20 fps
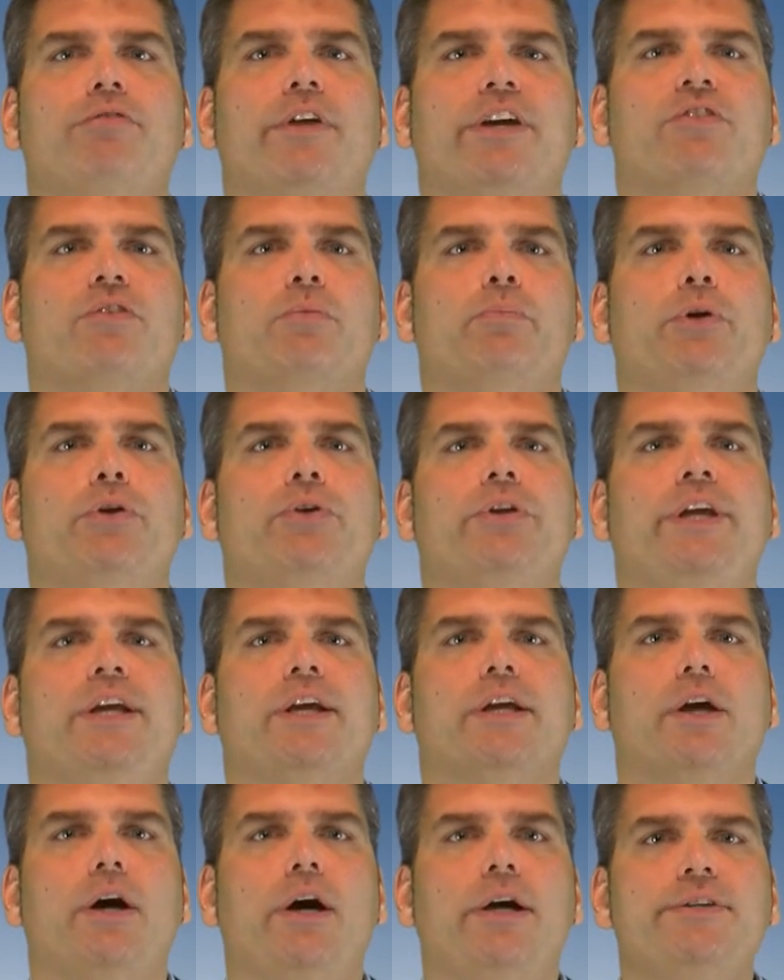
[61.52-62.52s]
flexibility
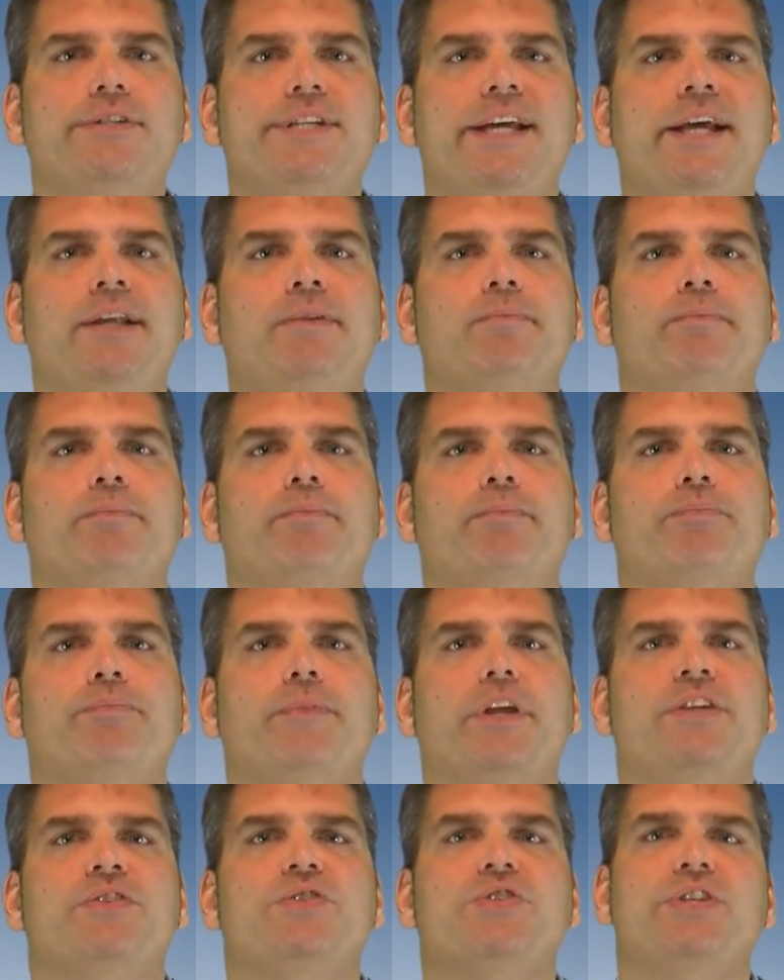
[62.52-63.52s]
in content,
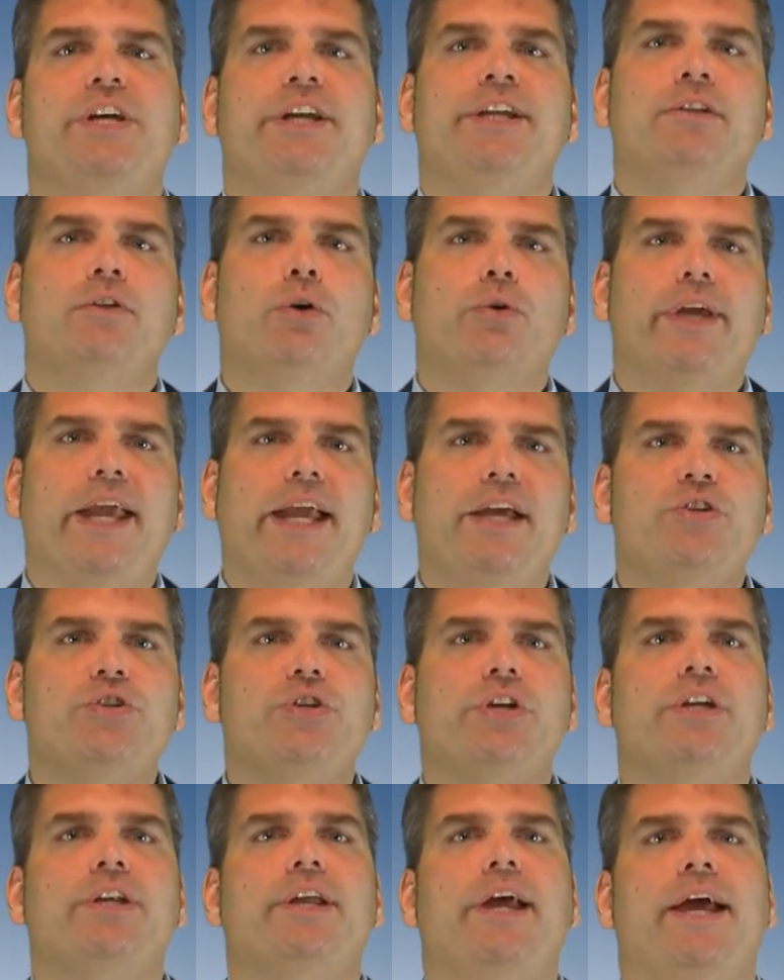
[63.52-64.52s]
in study
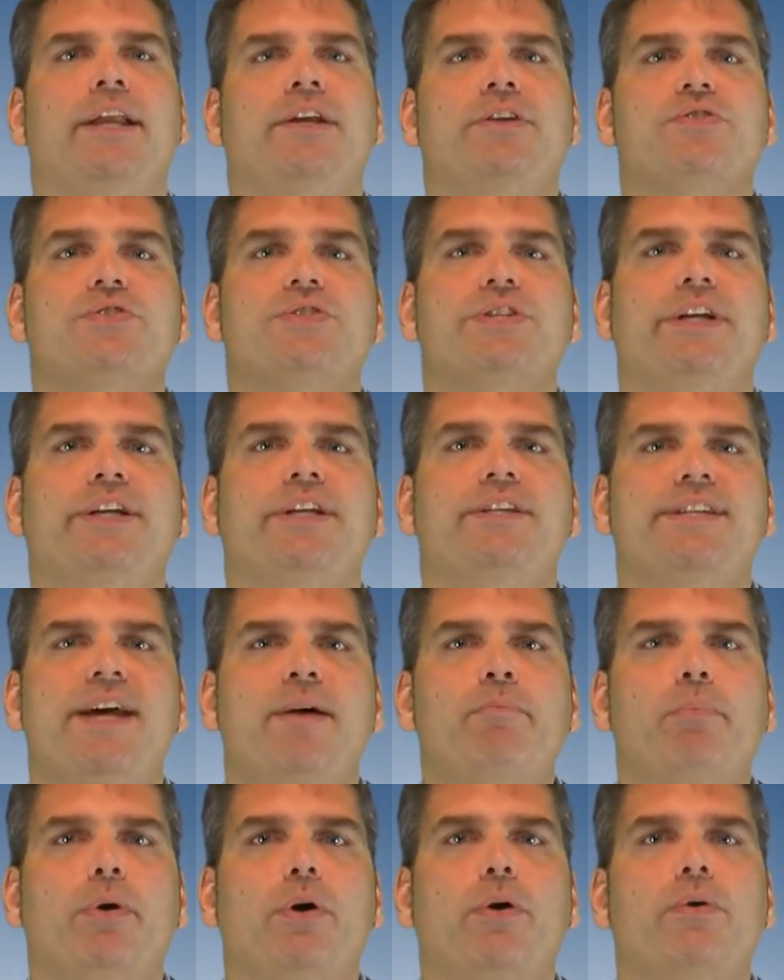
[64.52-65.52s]
location, and in study
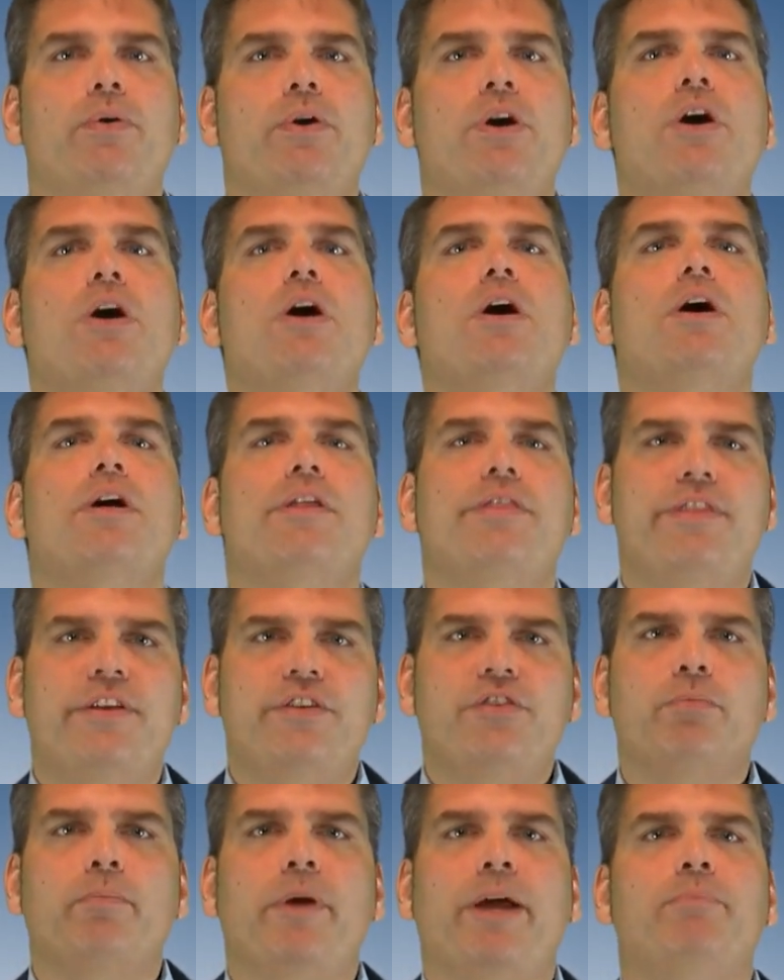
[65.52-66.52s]
tempo,
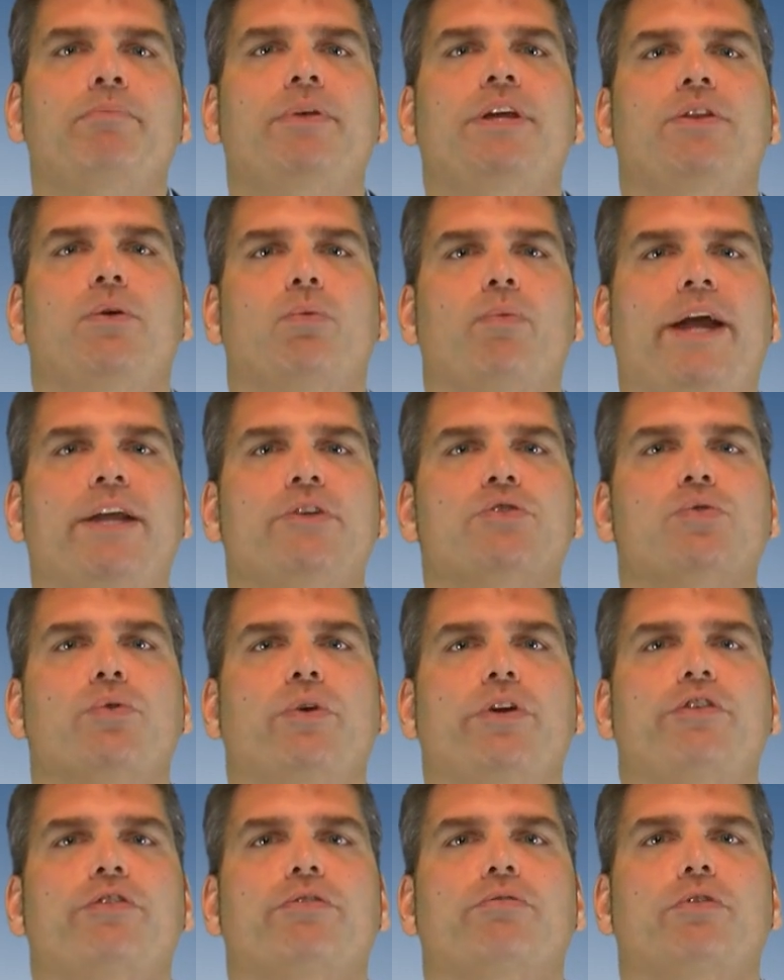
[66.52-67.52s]
this might be the right
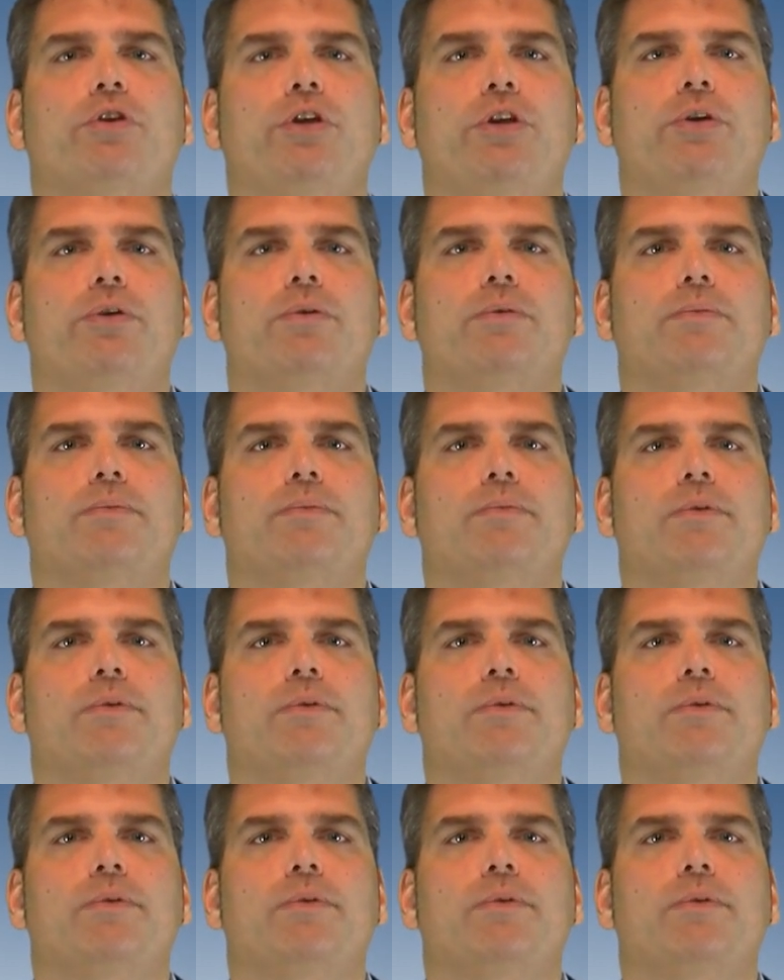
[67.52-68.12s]
choice for you.